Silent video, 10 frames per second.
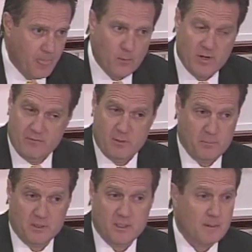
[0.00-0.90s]
We have the
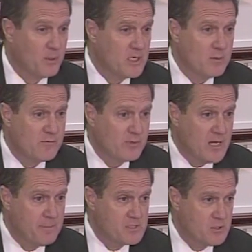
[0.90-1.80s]
ability to bring you in for
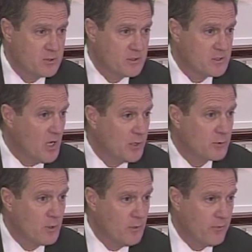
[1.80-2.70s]
depositions,
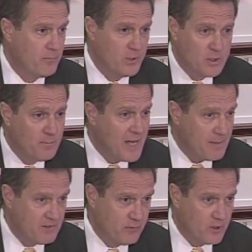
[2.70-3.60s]
under oath, bring you
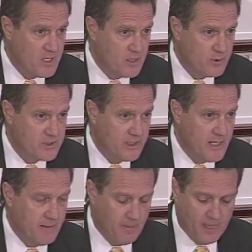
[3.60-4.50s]
back before Congress
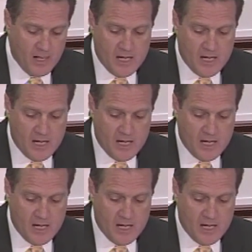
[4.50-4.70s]
again.